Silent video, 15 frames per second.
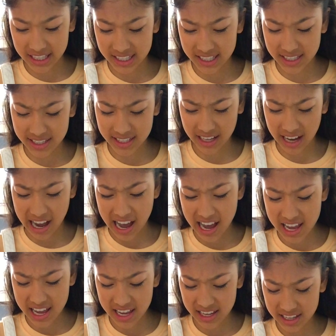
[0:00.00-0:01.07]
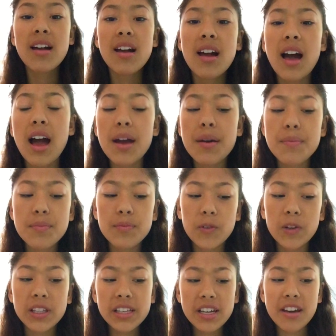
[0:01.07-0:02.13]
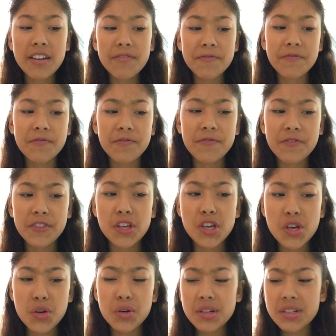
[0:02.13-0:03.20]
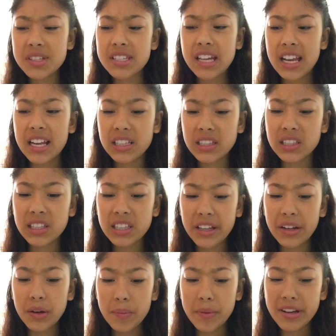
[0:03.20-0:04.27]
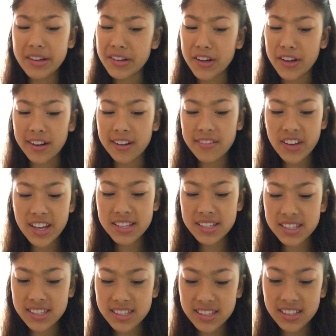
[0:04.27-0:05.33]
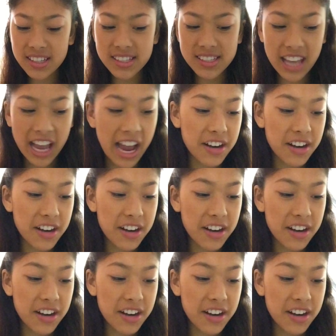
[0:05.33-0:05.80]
the sky? I'm really confused and a little bit nervous because